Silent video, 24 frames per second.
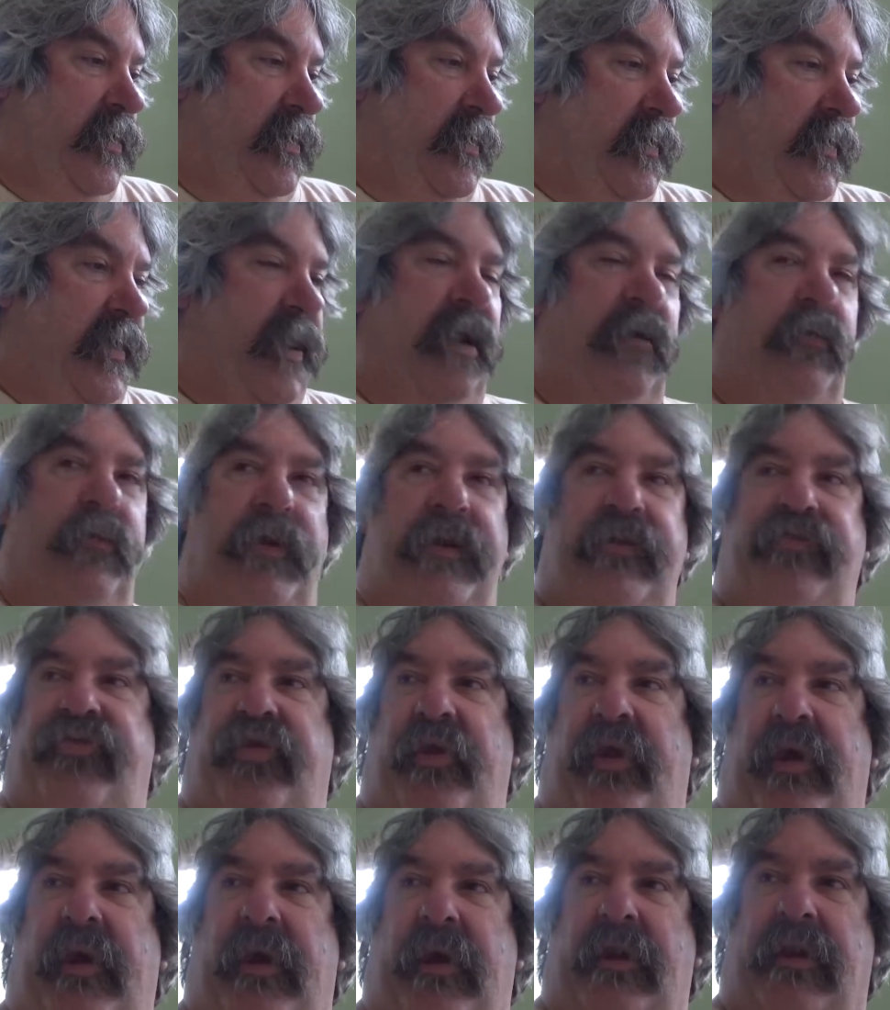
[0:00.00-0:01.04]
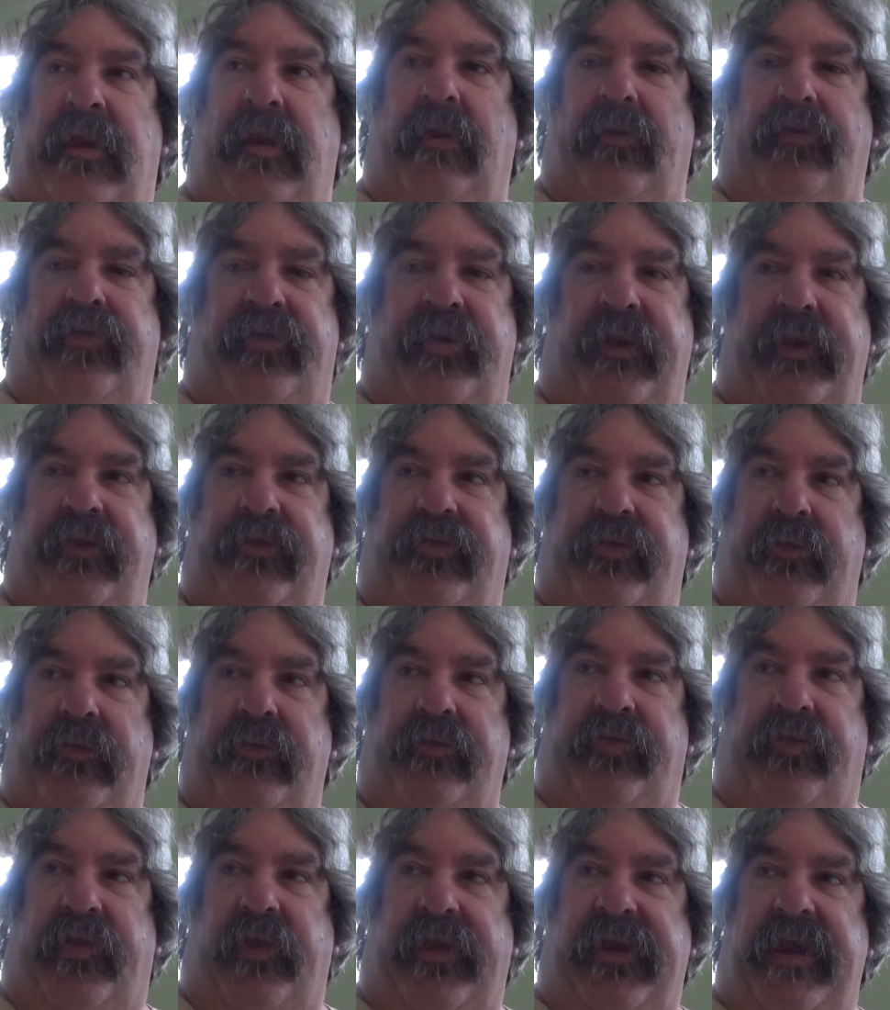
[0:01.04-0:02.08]
then went to Little
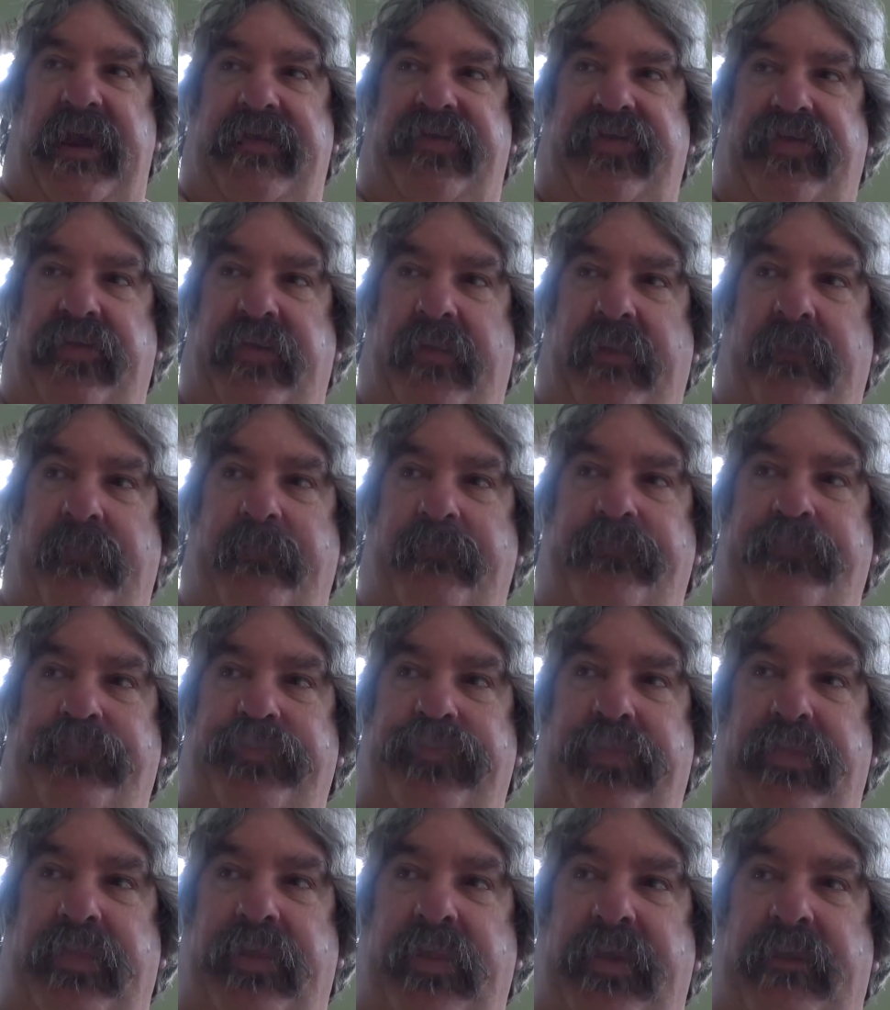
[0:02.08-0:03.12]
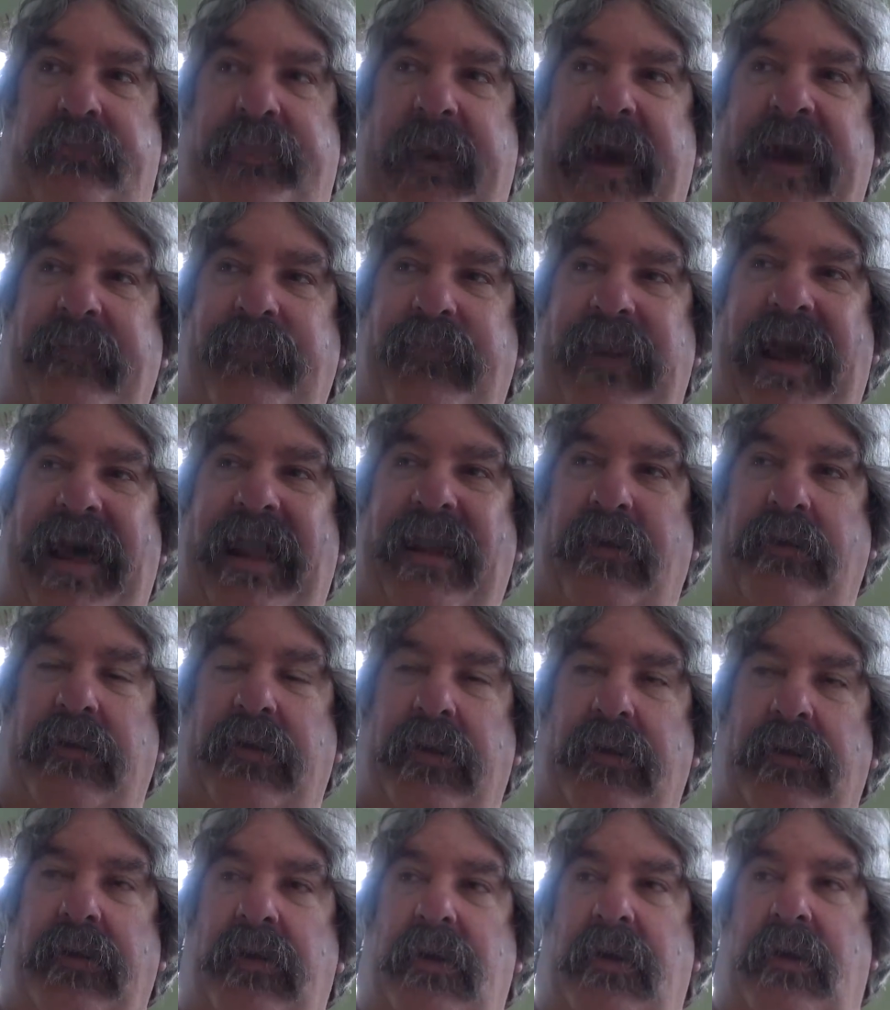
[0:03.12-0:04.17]
Caesars to get the five
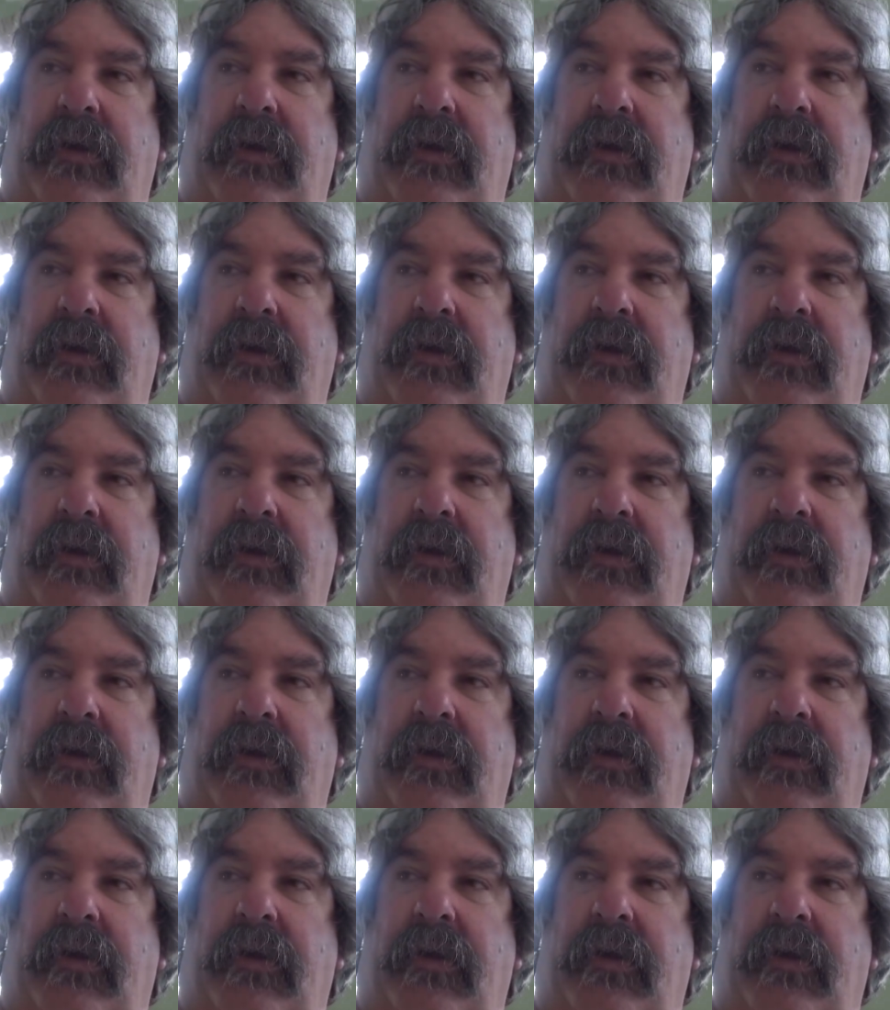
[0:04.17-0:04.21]
dollar